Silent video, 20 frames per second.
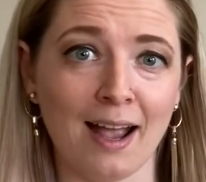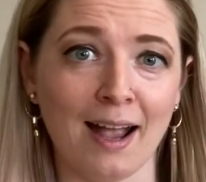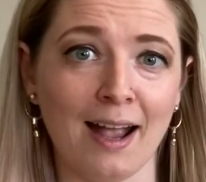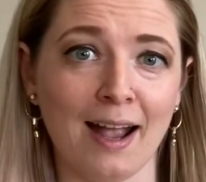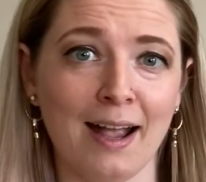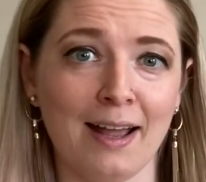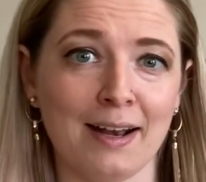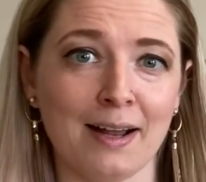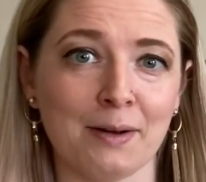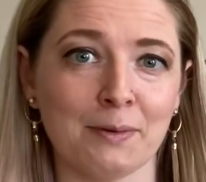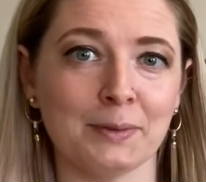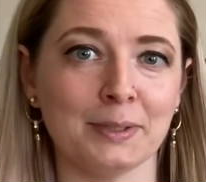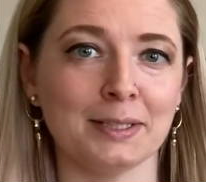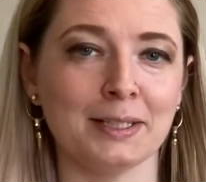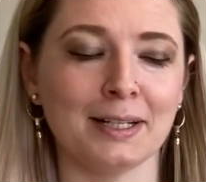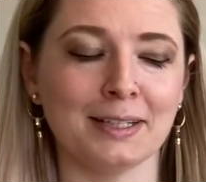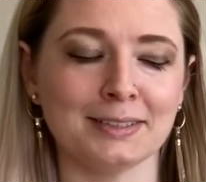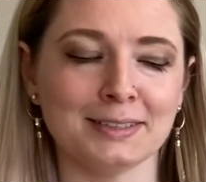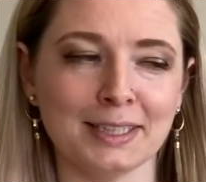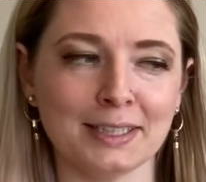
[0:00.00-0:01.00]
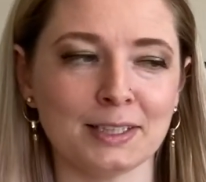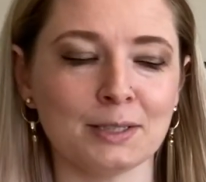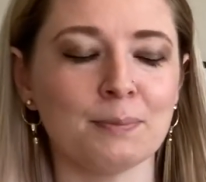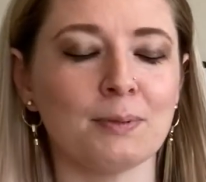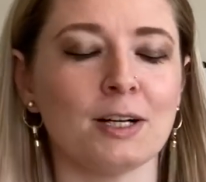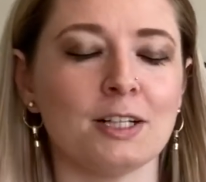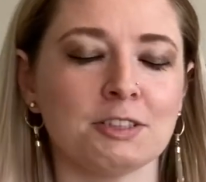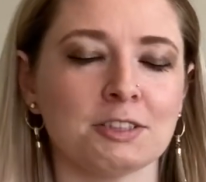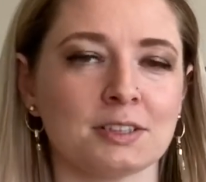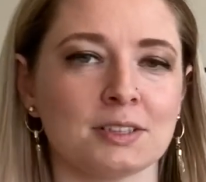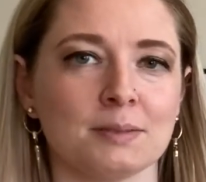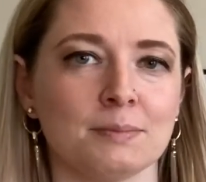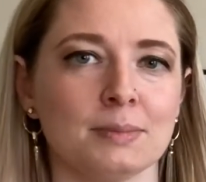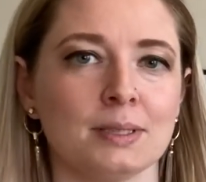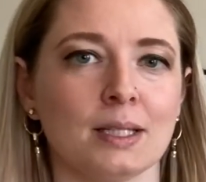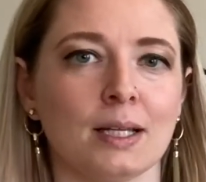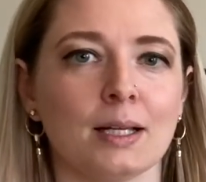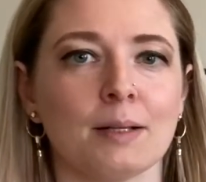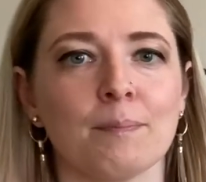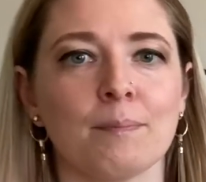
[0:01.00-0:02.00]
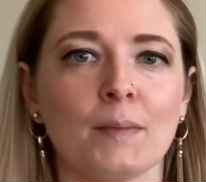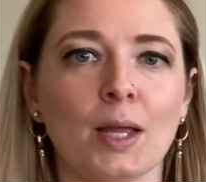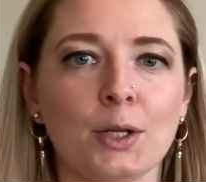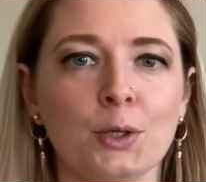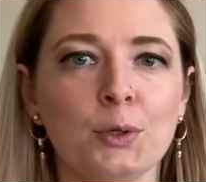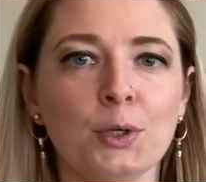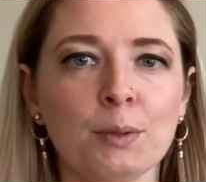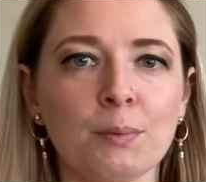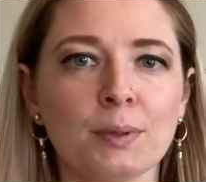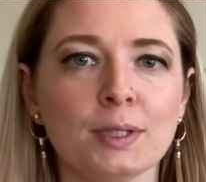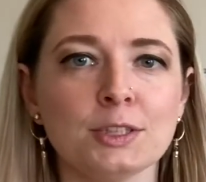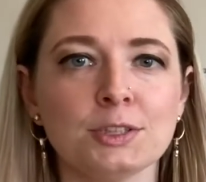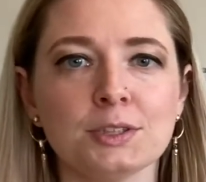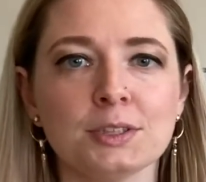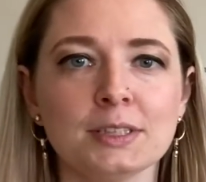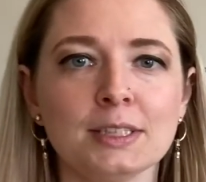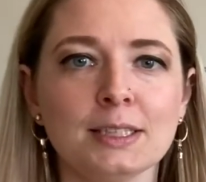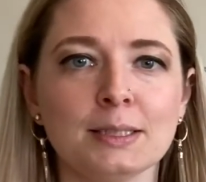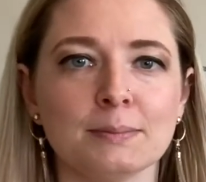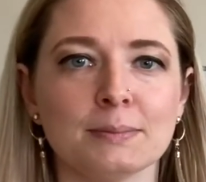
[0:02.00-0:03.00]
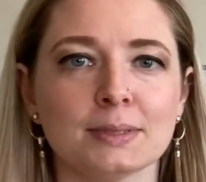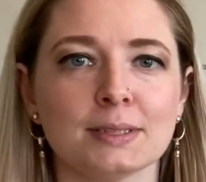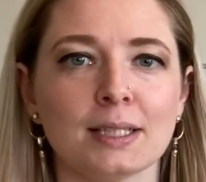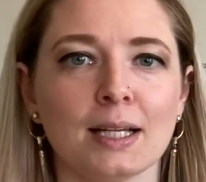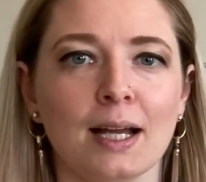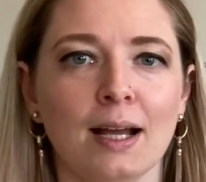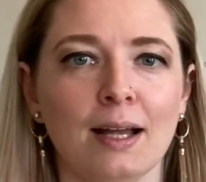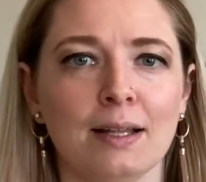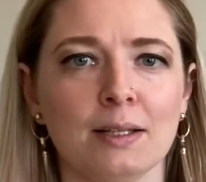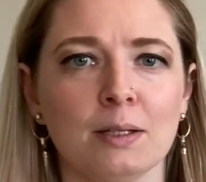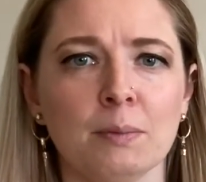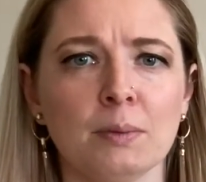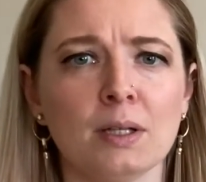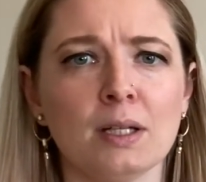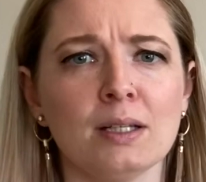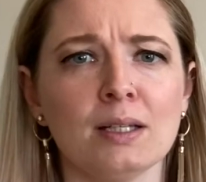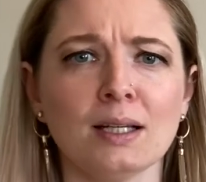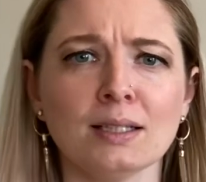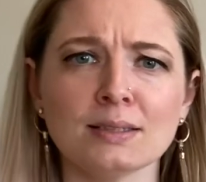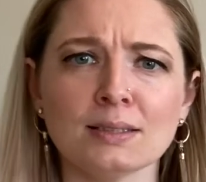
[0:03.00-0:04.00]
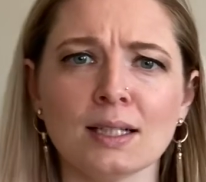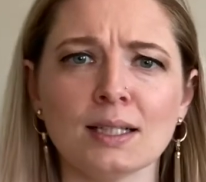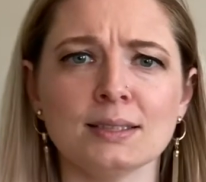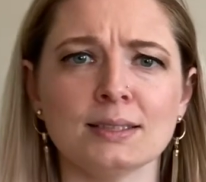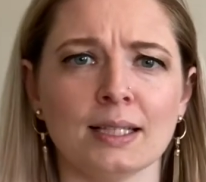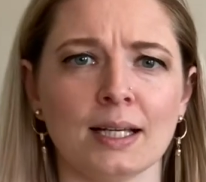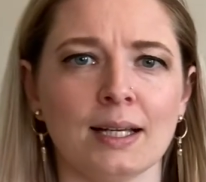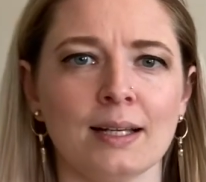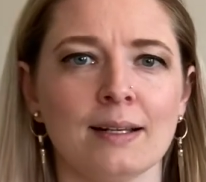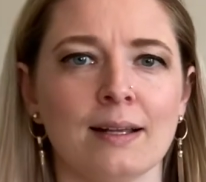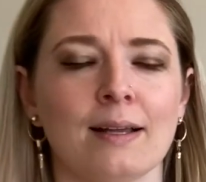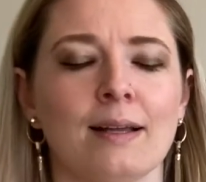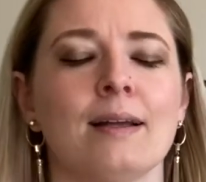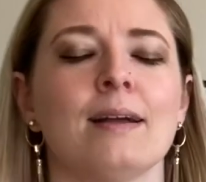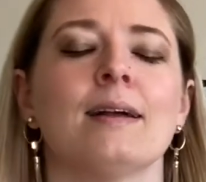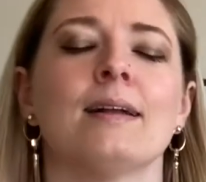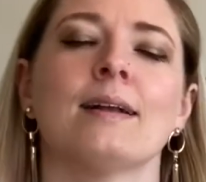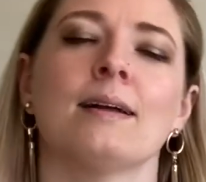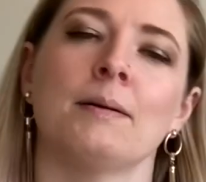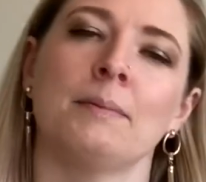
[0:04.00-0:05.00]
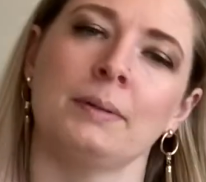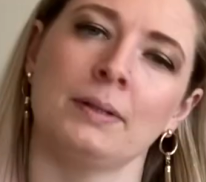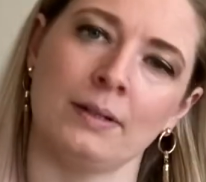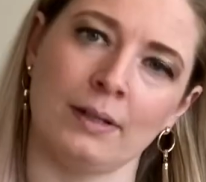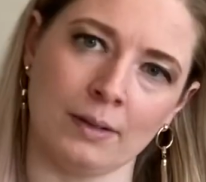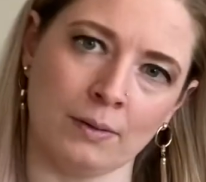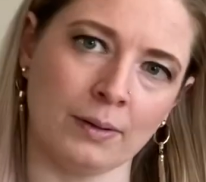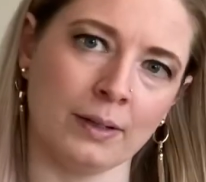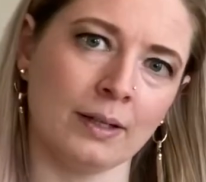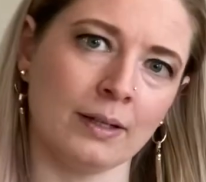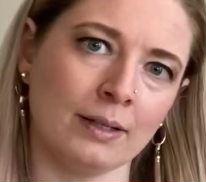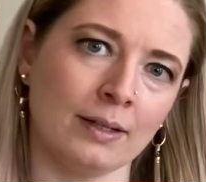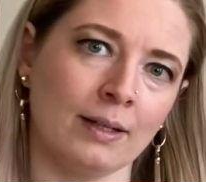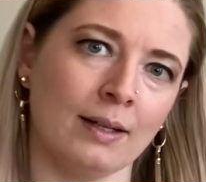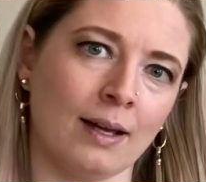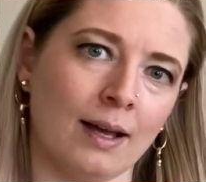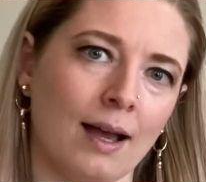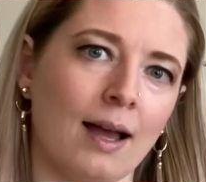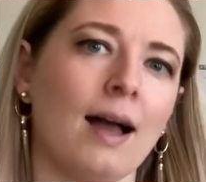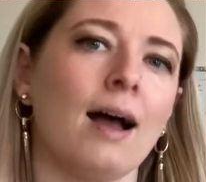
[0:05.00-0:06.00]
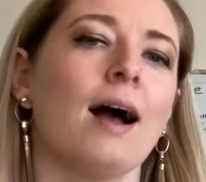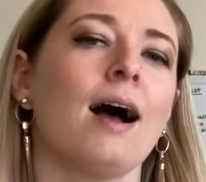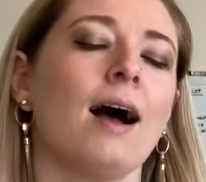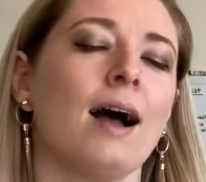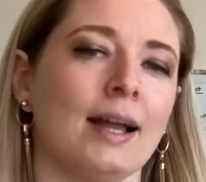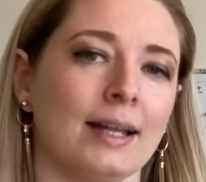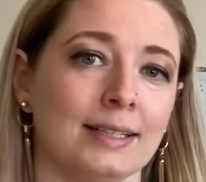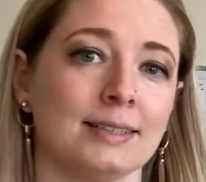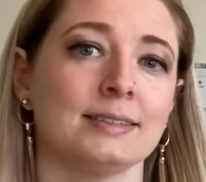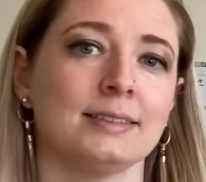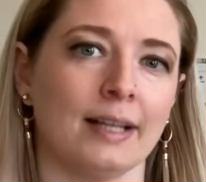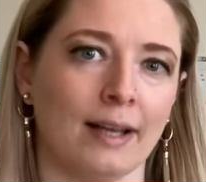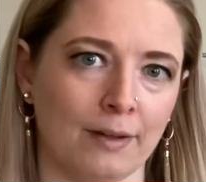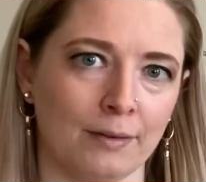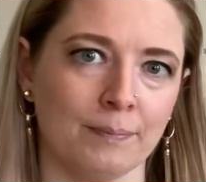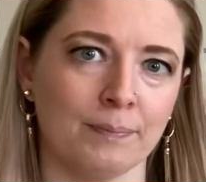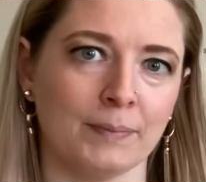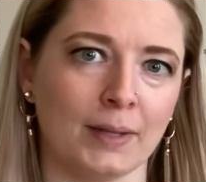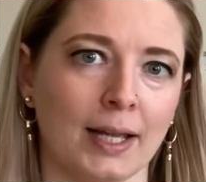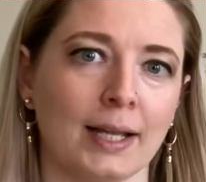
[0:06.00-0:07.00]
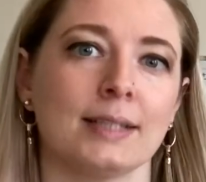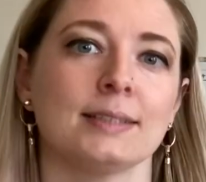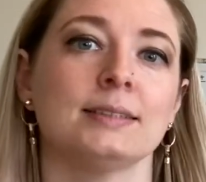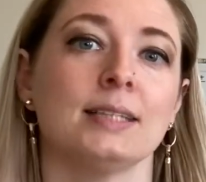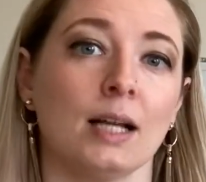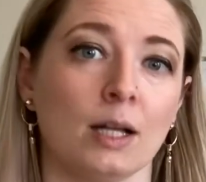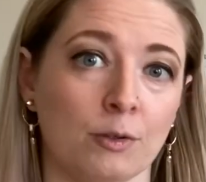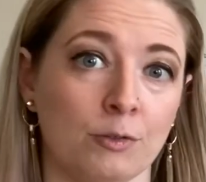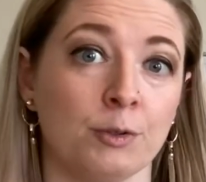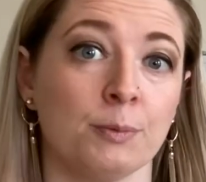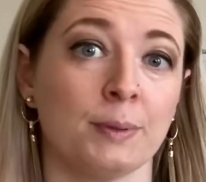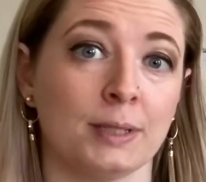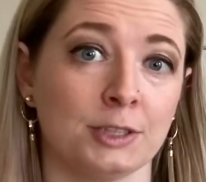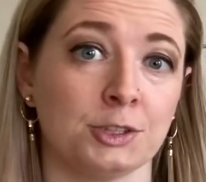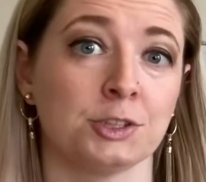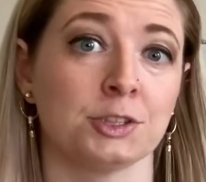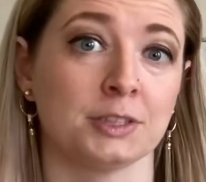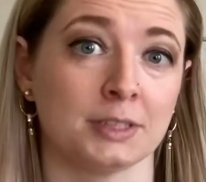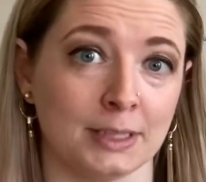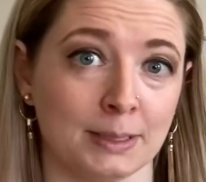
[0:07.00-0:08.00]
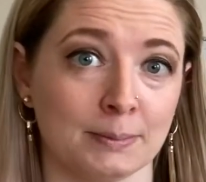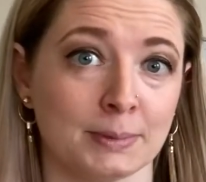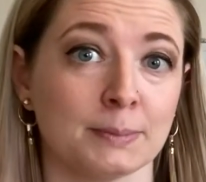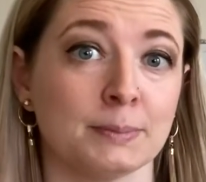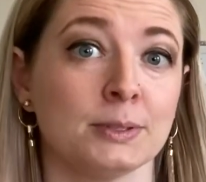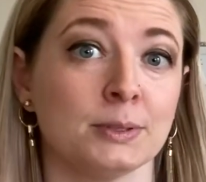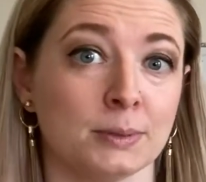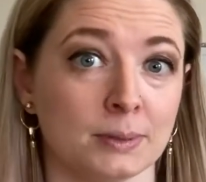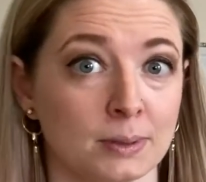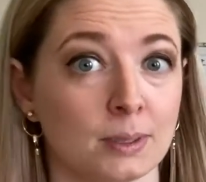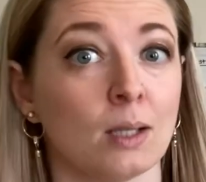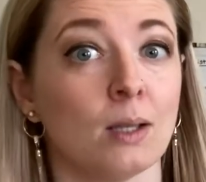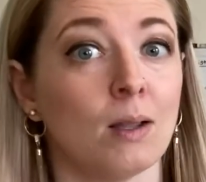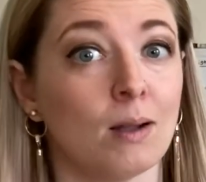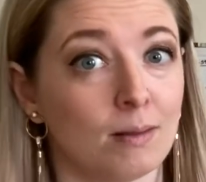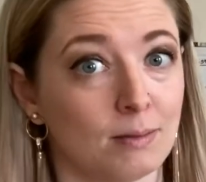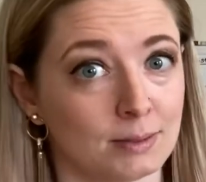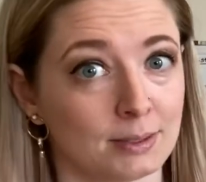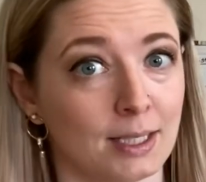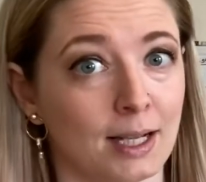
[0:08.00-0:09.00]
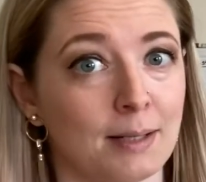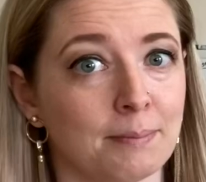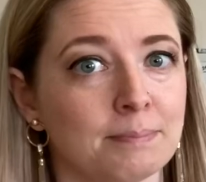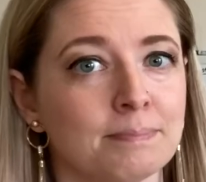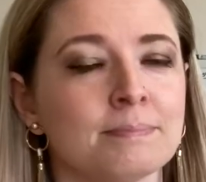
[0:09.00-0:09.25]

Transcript: And I would take their projects and be like, you didn't press your seams. And they'd be like, yes, I did. And I'd be like, really? I could tell. I could tell if you pressed your seams. I've been doing this a long time.